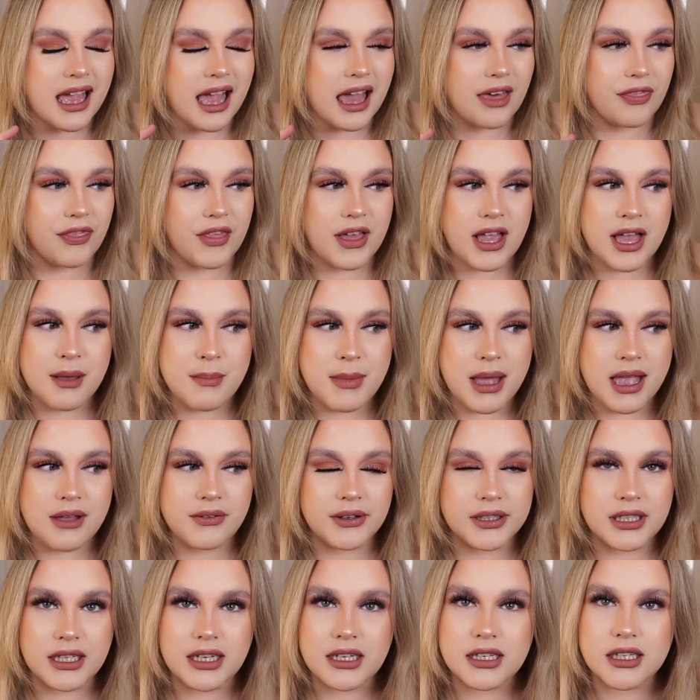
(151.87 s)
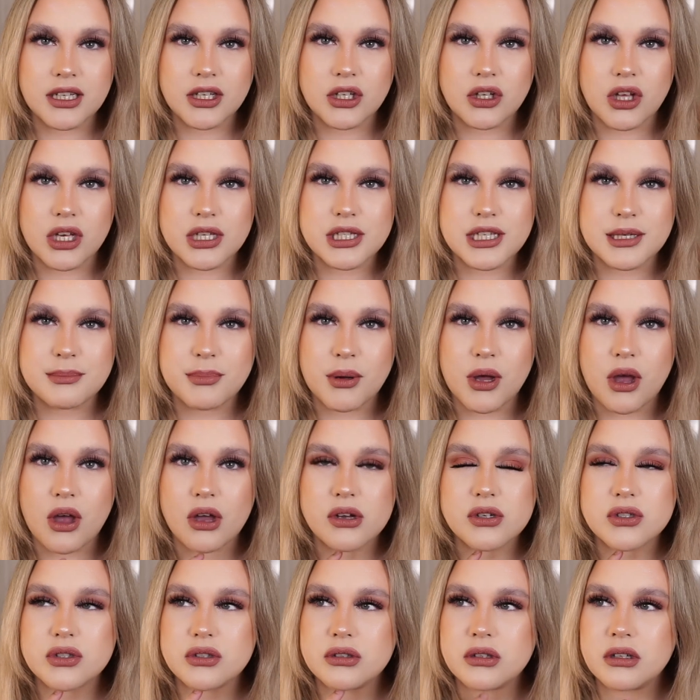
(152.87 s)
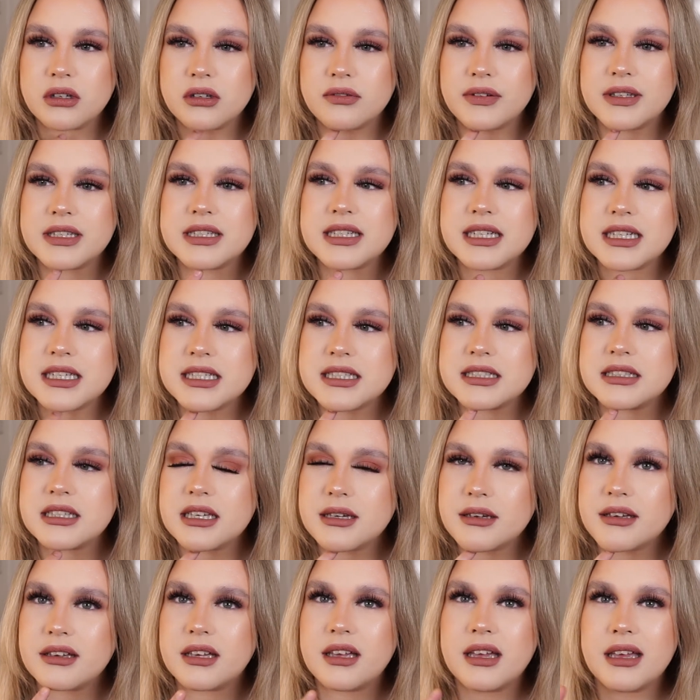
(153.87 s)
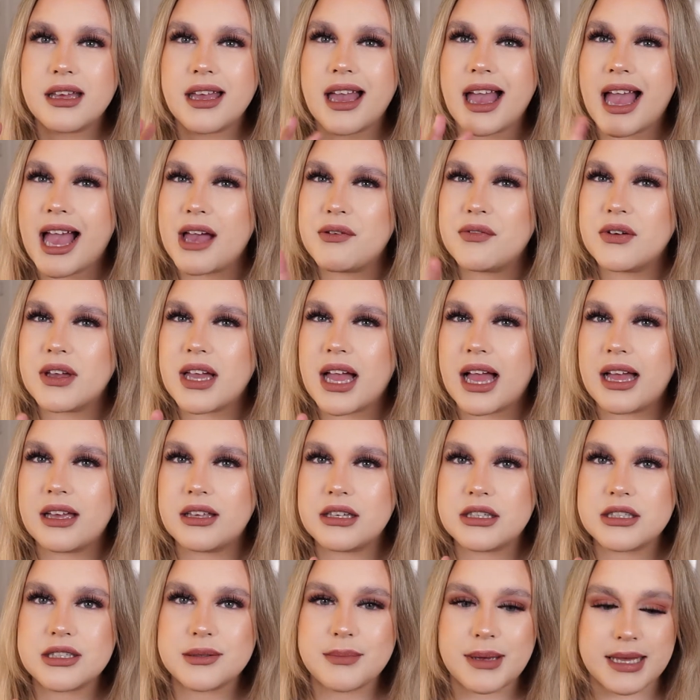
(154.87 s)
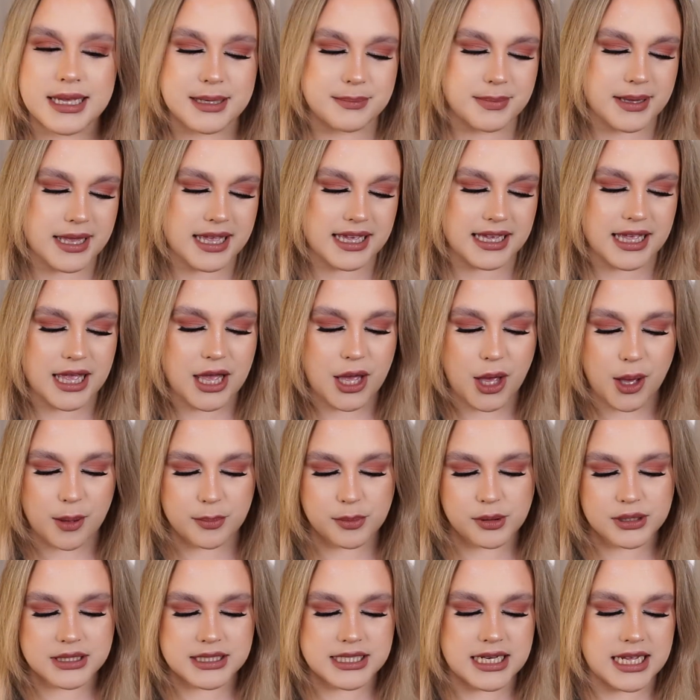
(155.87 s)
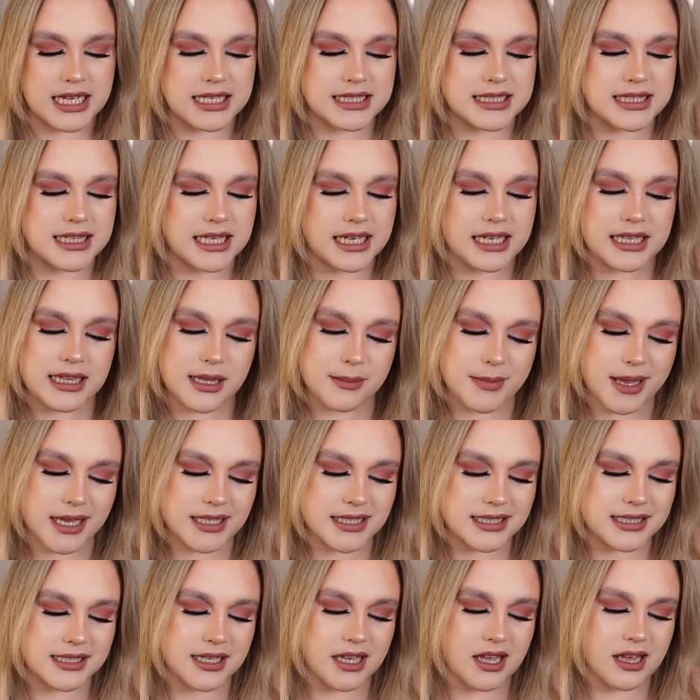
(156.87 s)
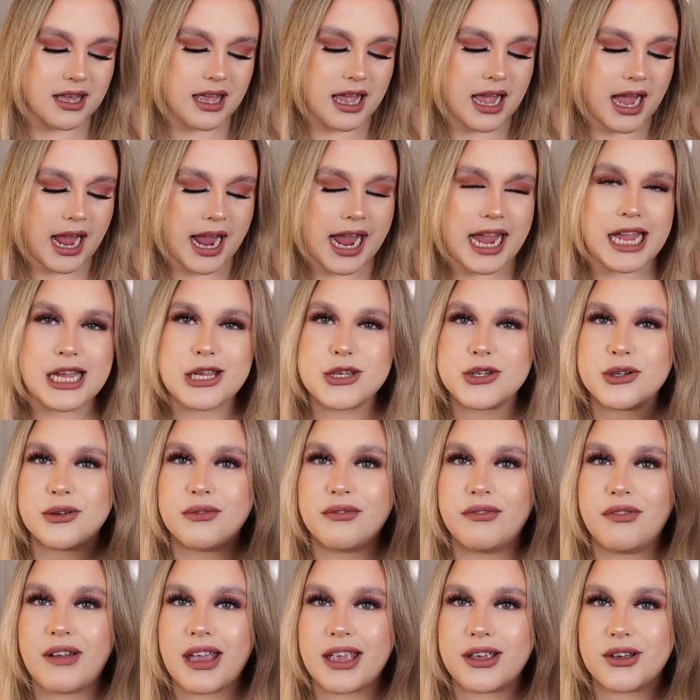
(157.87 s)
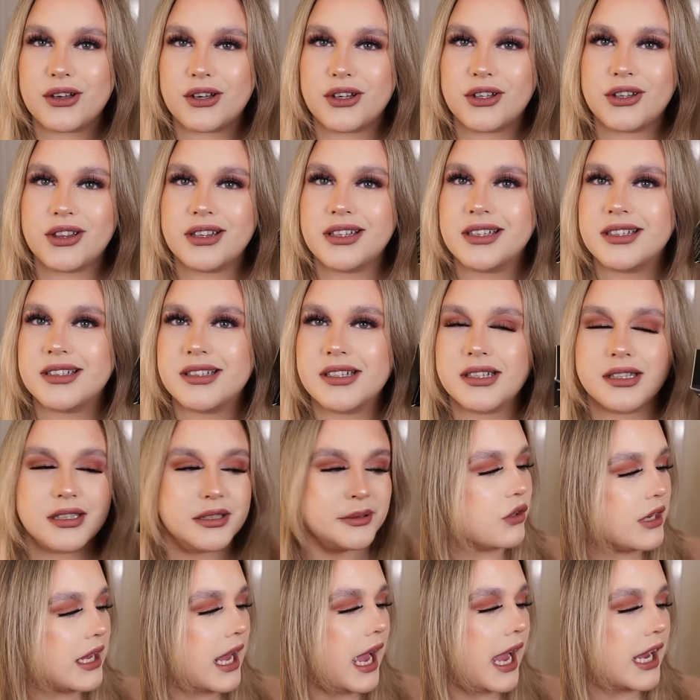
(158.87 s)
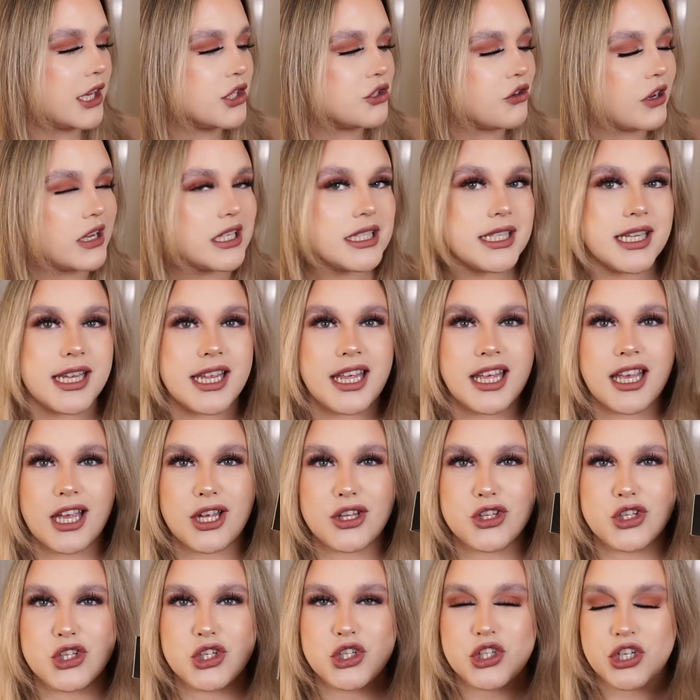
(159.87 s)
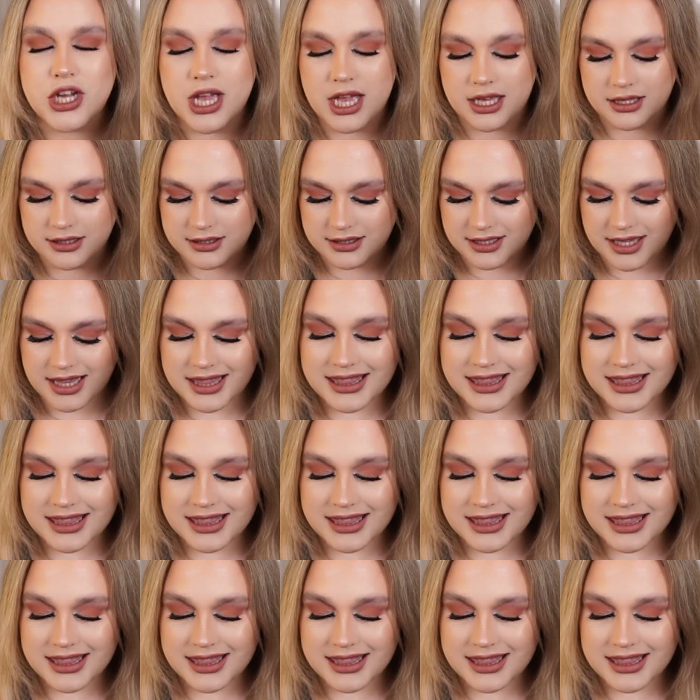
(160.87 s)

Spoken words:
I think I might have had it in a GLOSSYBOX, Look Fantastic, Advent Calendar maybe, but it is the Illamasqua Hydra Veil Rehydrating Gel.